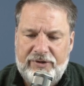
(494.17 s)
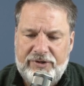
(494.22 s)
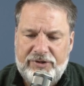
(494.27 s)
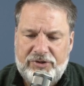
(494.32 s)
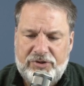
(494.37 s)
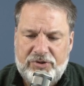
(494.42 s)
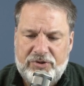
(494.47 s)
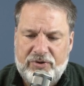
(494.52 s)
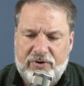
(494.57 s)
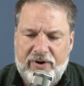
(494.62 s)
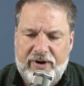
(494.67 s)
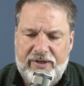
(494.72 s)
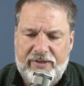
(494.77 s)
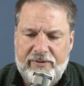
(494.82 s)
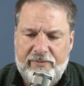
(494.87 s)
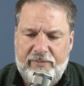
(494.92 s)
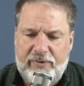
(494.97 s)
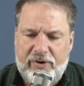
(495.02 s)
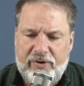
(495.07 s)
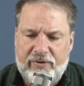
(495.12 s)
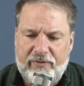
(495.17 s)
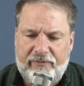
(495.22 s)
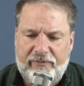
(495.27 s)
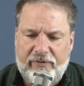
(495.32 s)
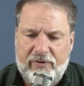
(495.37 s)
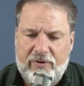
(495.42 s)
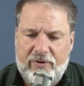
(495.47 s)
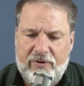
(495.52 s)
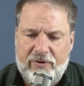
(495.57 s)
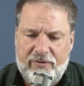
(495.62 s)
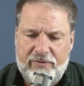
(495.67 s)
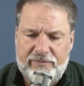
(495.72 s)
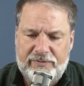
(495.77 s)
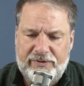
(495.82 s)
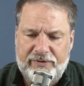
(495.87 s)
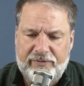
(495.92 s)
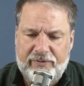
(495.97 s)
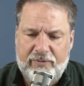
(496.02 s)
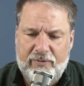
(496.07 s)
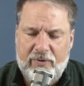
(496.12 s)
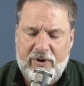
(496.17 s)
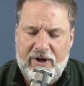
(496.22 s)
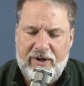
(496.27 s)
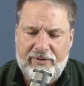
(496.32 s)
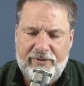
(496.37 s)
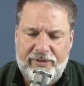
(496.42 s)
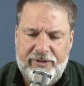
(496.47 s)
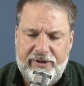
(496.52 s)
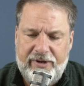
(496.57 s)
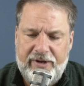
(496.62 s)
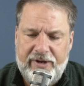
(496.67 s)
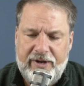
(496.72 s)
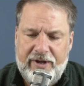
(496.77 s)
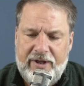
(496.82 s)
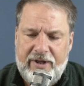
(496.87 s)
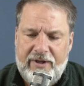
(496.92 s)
destroy the beautiful homes of the wealthy,